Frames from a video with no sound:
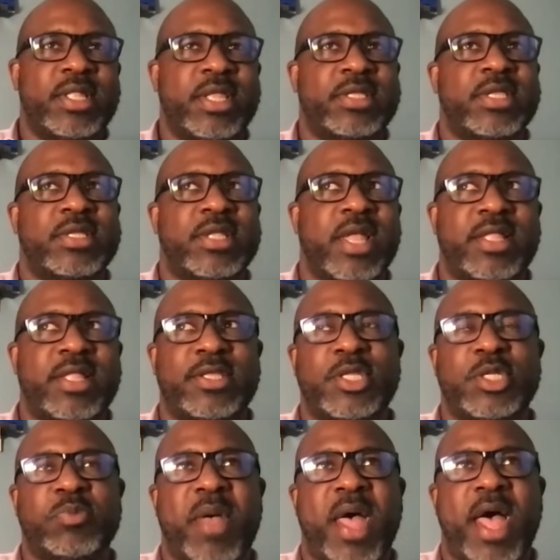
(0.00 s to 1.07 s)
this
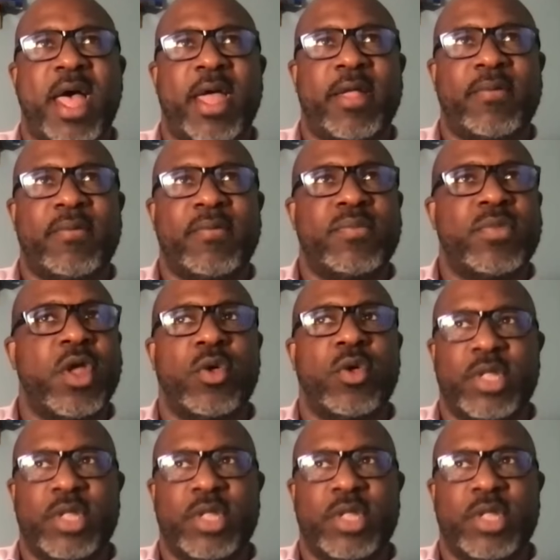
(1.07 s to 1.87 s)
is by no.